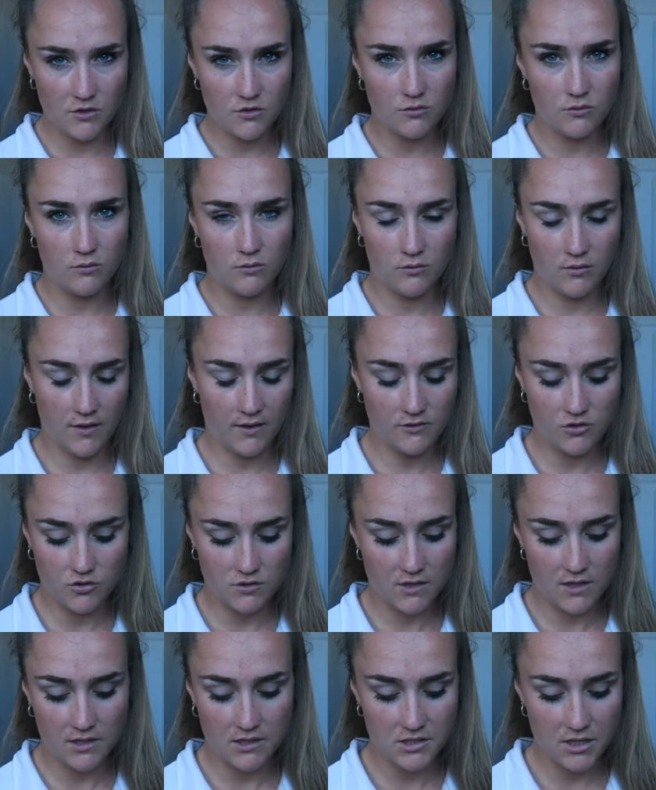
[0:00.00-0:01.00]
so just
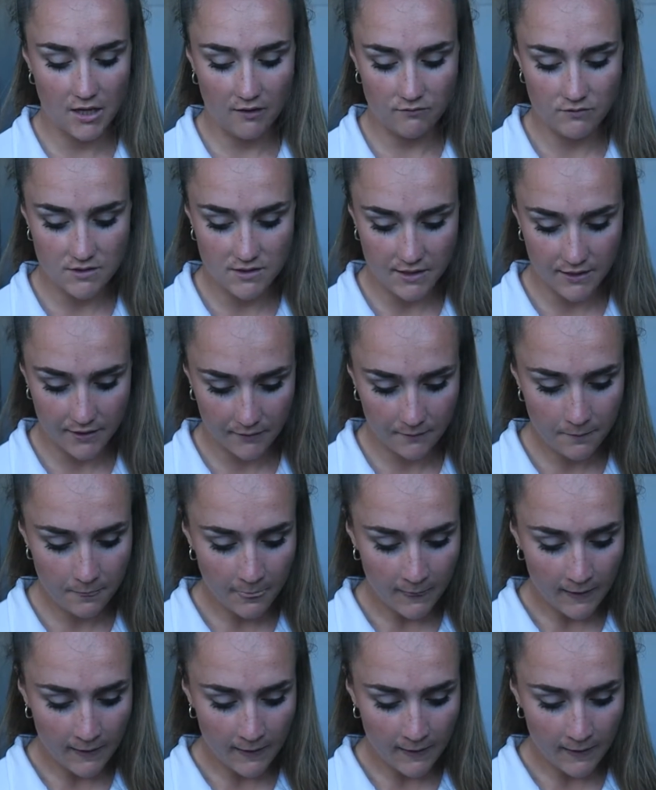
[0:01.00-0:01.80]
in case you haven't seen it.